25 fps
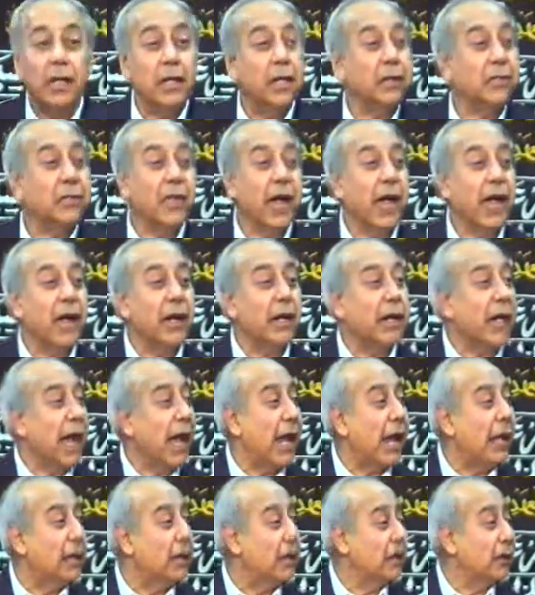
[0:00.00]
There
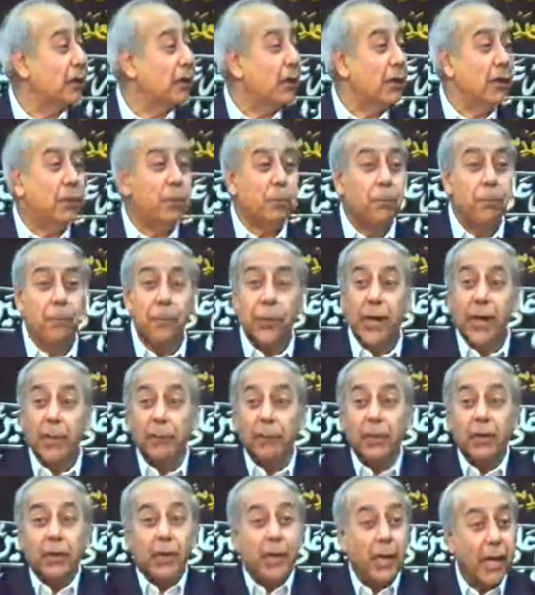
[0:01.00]
again,
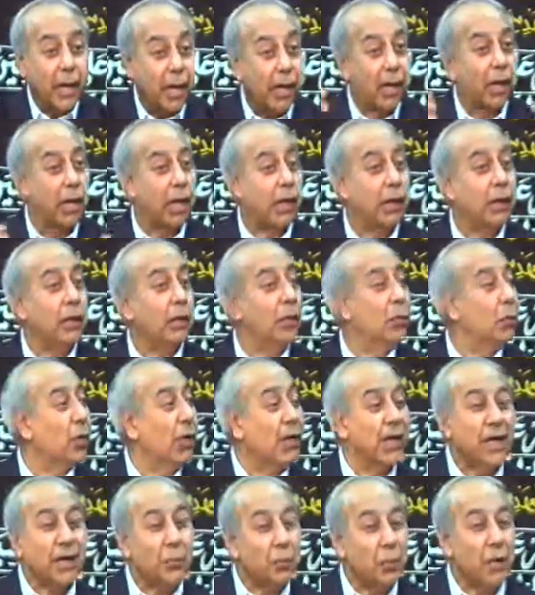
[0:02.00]
people here
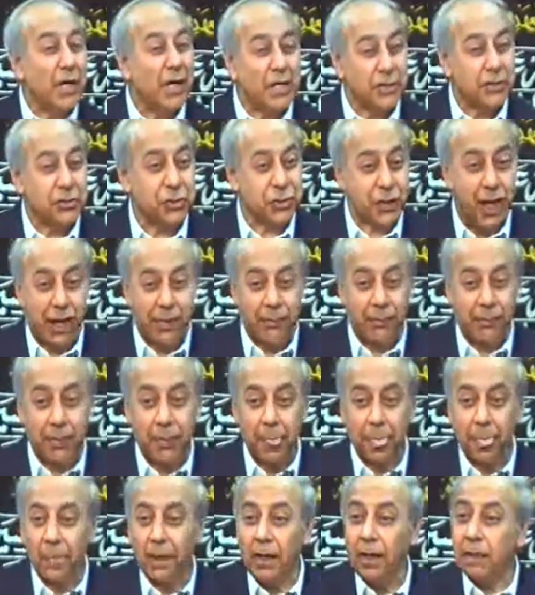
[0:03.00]
were in worse shape
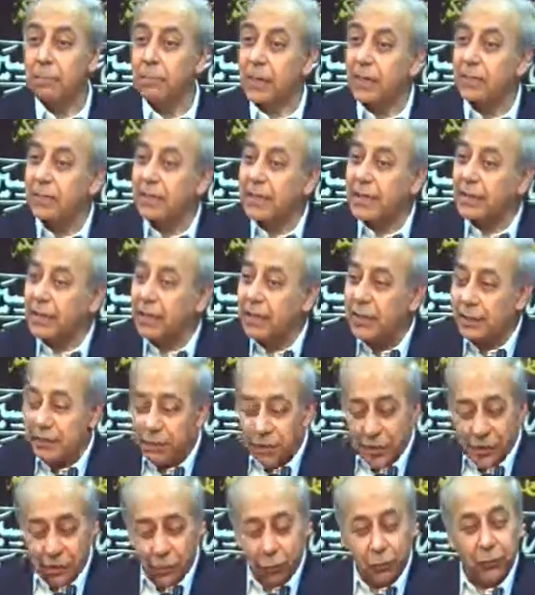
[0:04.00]
because at least
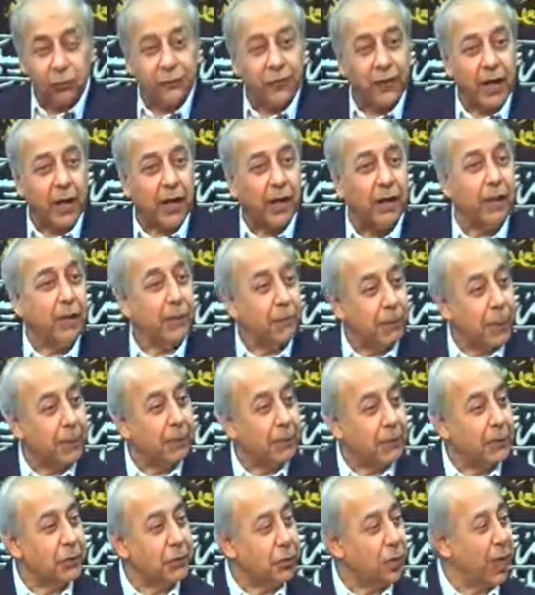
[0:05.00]
in Kufa,
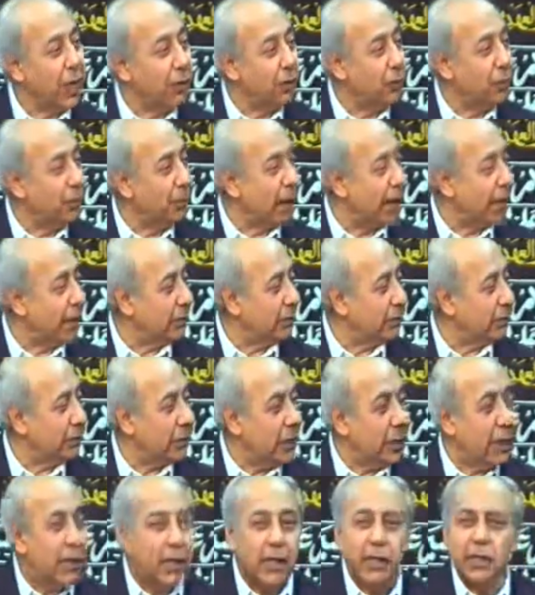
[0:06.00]
people knew Ahlul Bayt.
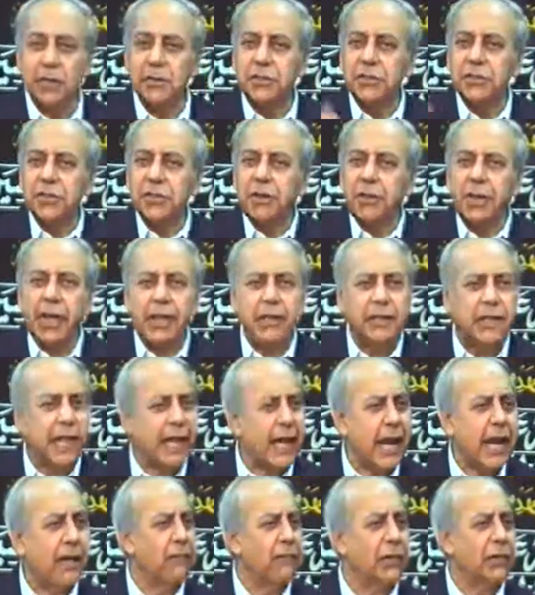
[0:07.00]
In Syria, they
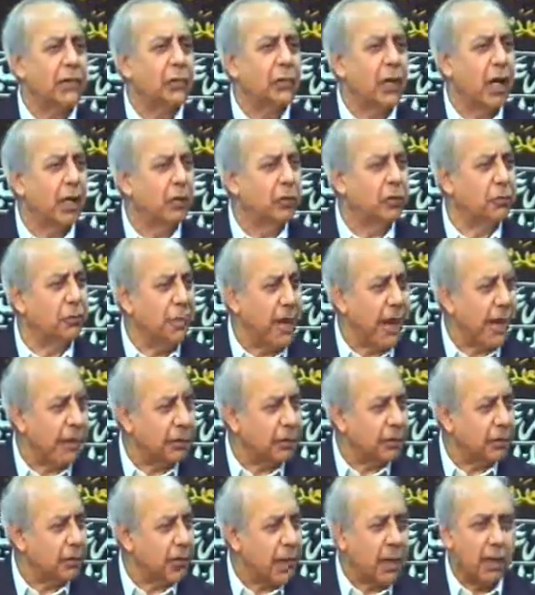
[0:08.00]
never knew Ahlul
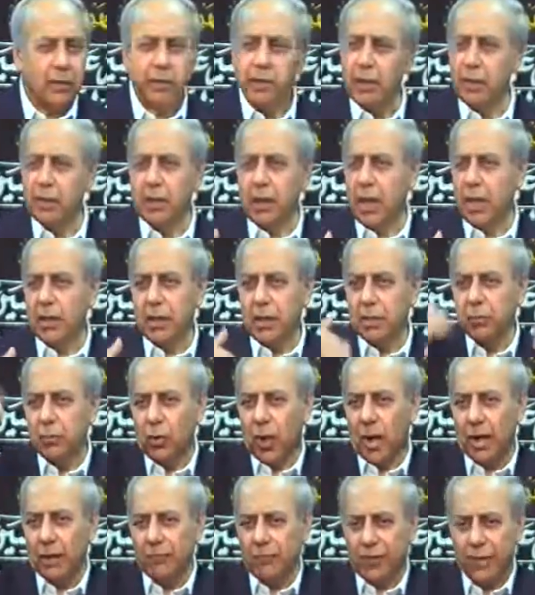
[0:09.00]
Bayt. They were under
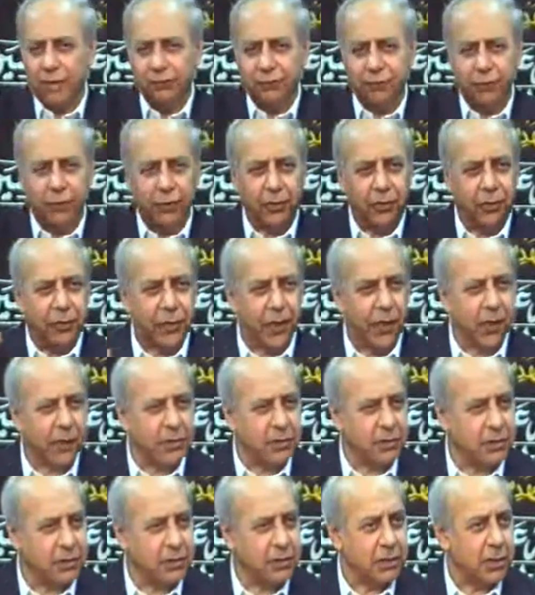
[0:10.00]
Muawiyah for
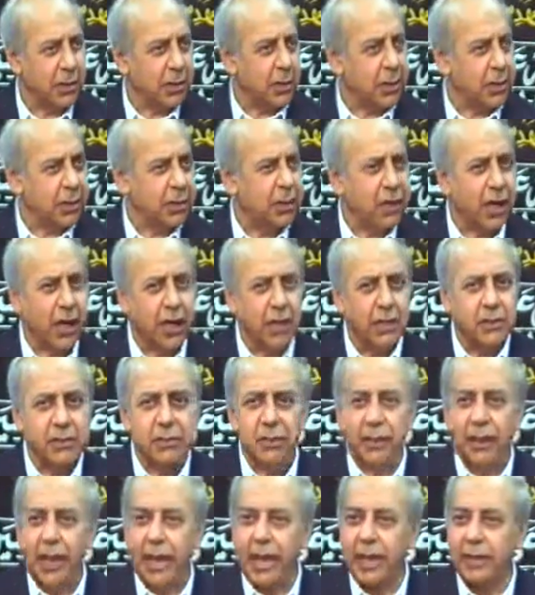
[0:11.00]
years, years
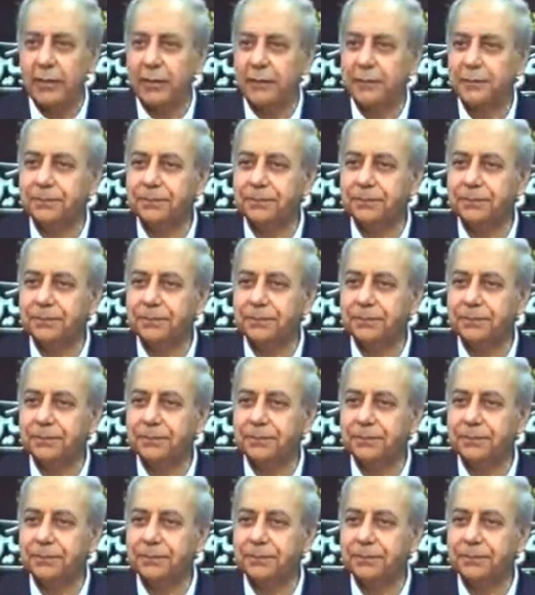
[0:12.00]
on end.